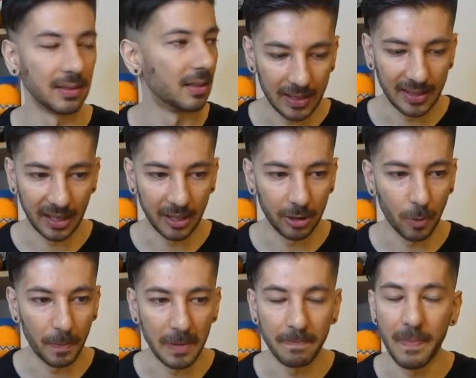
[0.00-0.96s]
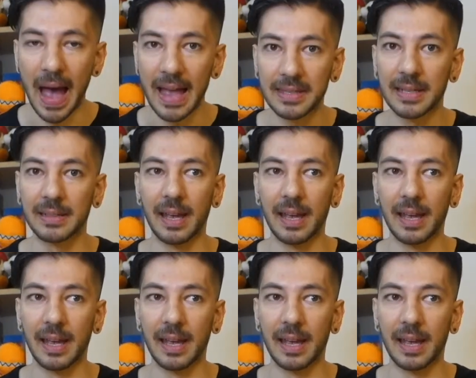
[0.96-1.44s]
It's a little bit better than